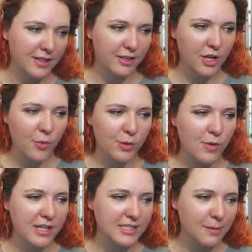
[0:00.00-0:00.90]
No one
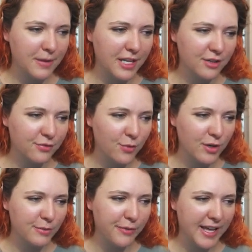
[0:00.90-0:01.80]
wants to be in a
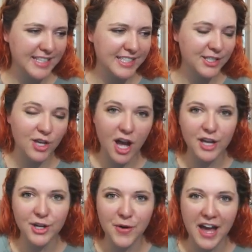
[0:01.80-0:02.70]
foreign place and not
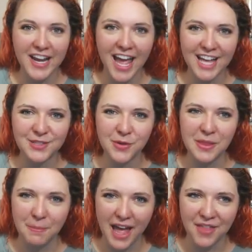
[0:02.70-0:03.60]
know how to ask where the
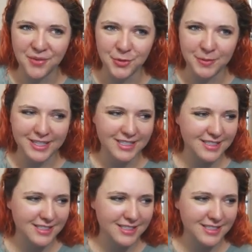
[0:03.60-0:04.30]
bathroom is.